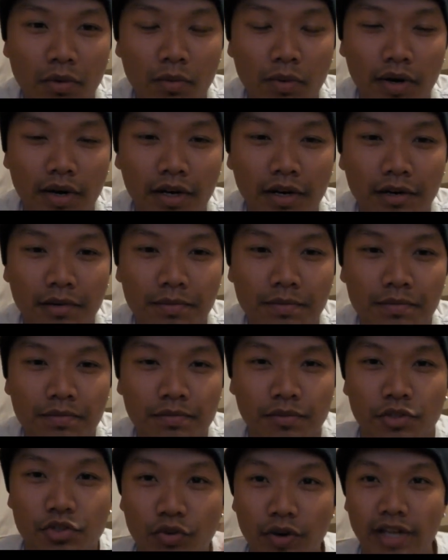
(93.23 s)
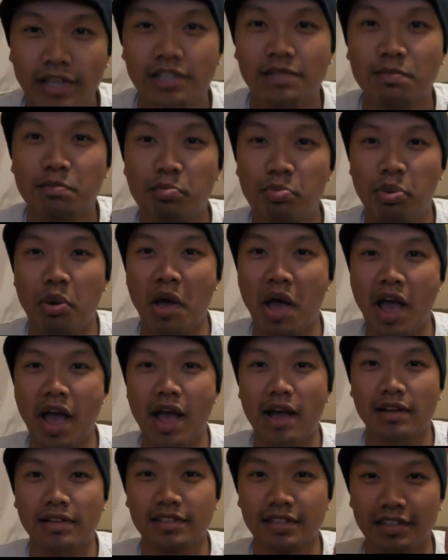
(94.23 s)
where train is
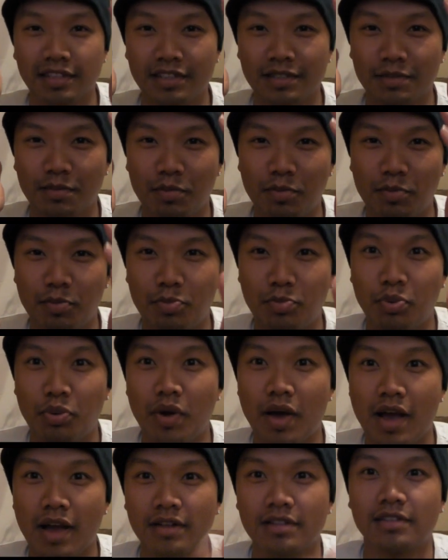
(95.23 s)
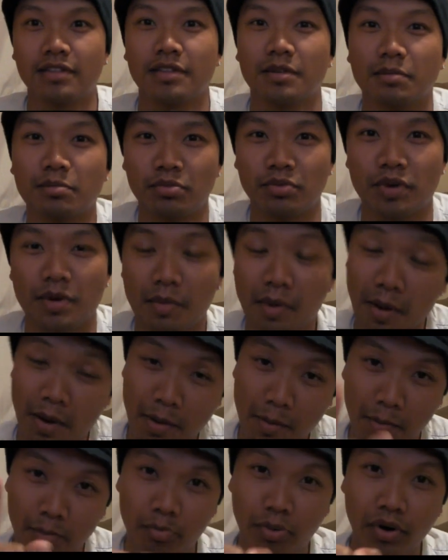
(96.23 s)
packed, is packed to the brim.
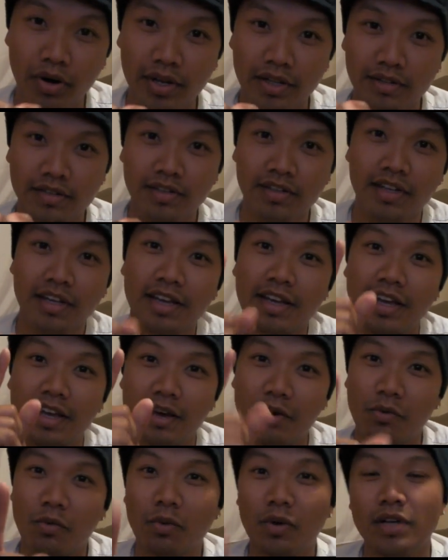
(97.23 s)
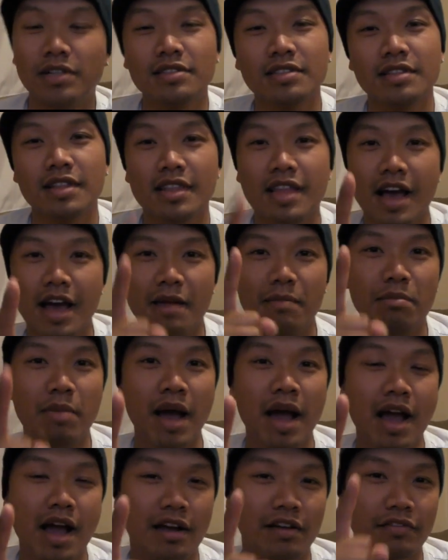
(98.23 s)
But it wasn't that
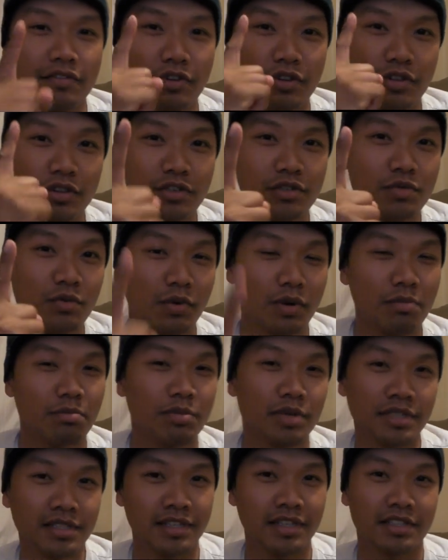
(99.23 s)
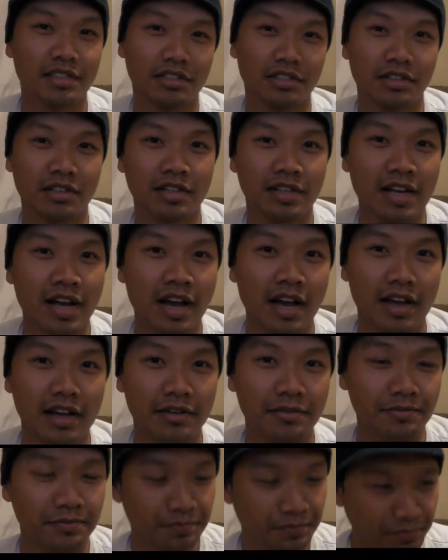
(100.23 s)
packed for this one particular guy.
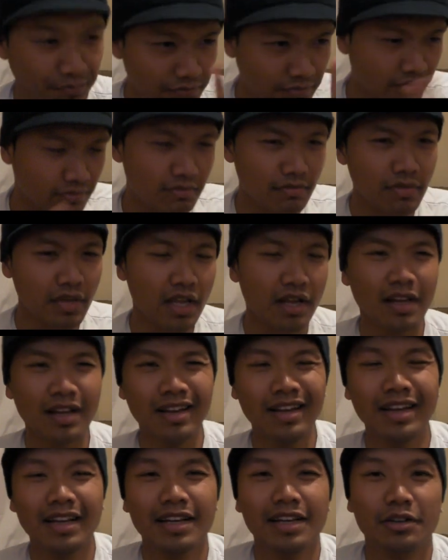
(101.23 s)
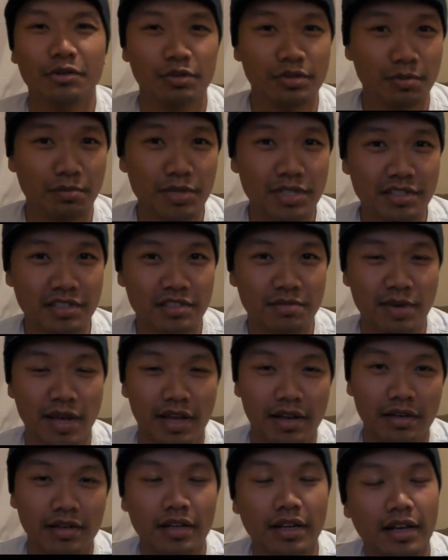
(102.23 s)
He was a businessman.
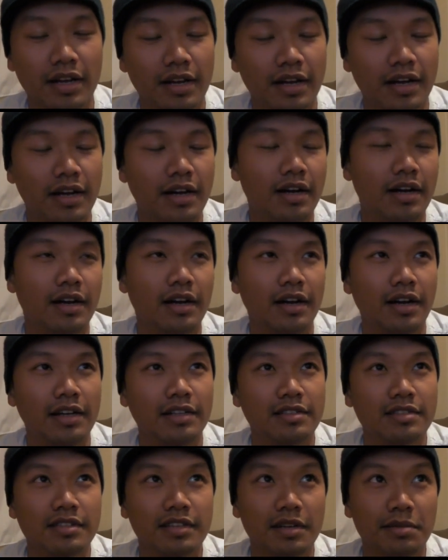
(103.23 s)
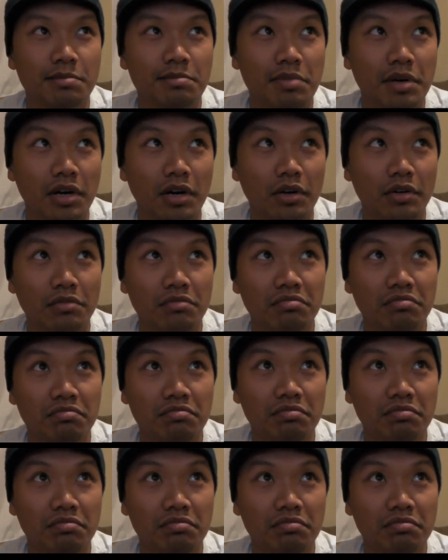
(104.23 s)
Uh, I'd say about